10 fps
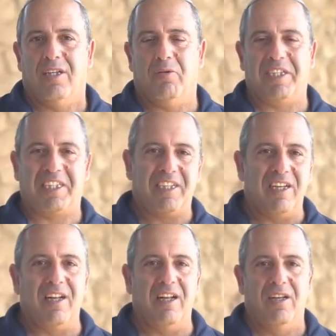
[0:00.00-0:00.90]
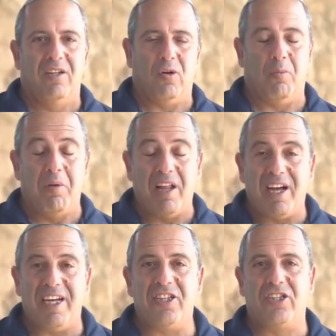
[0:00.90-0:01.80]
We're still
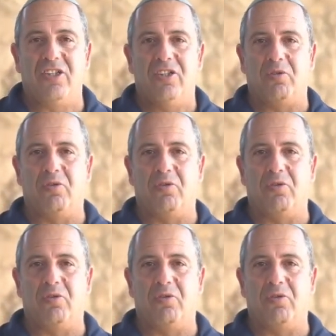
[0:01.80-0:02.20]
obliged